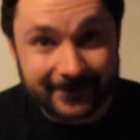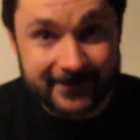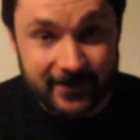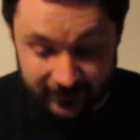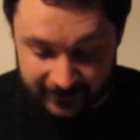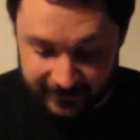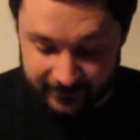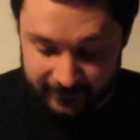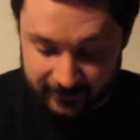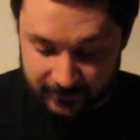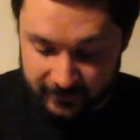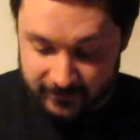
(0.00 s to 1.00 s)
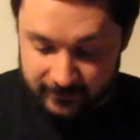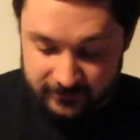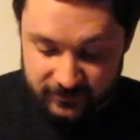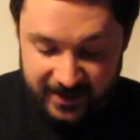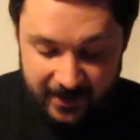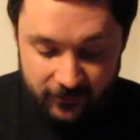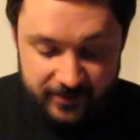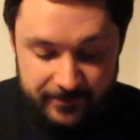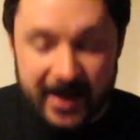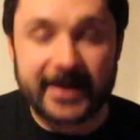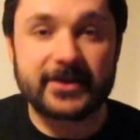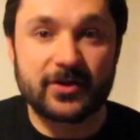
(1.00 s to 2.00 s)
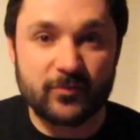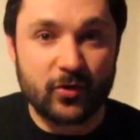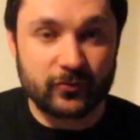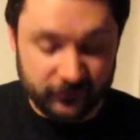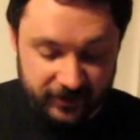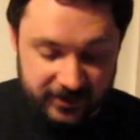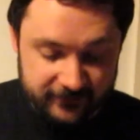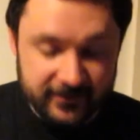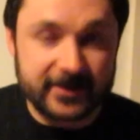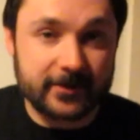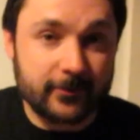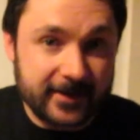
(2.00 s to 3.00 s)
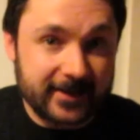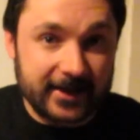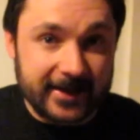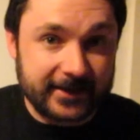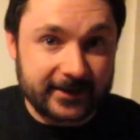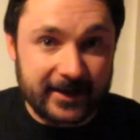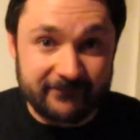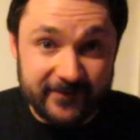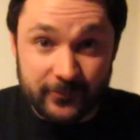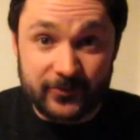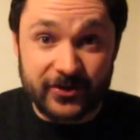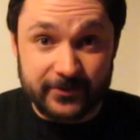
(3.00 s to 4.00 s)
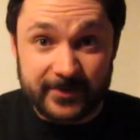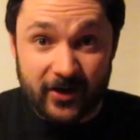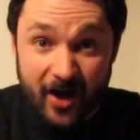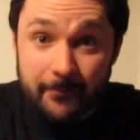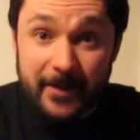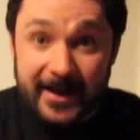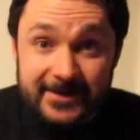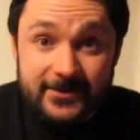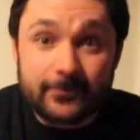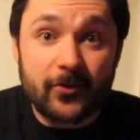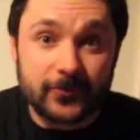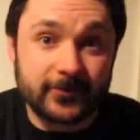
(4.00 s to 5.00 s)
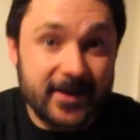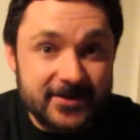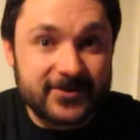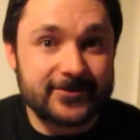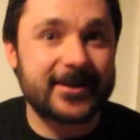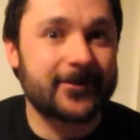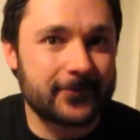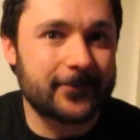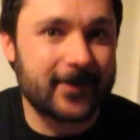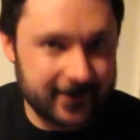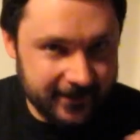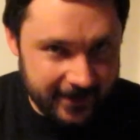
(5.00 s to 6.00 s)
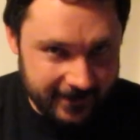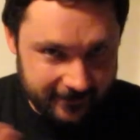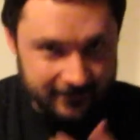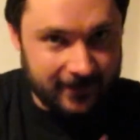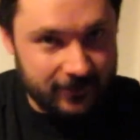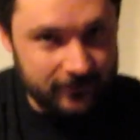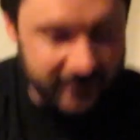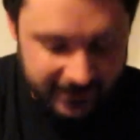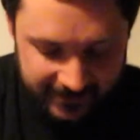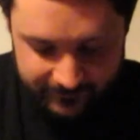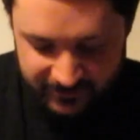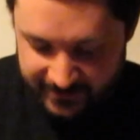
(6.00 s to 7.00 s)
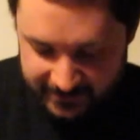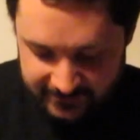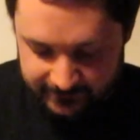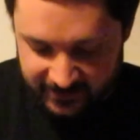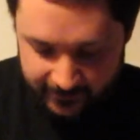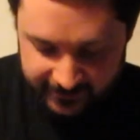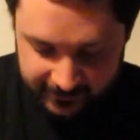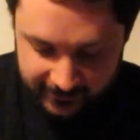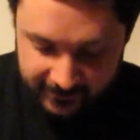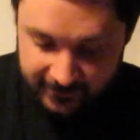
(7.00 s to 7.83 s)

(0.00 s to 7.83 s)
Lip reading: So like can I paint a model really, really quickly and feel good and be like, I painted a model, let's do another one and get a little bit of that momentum going.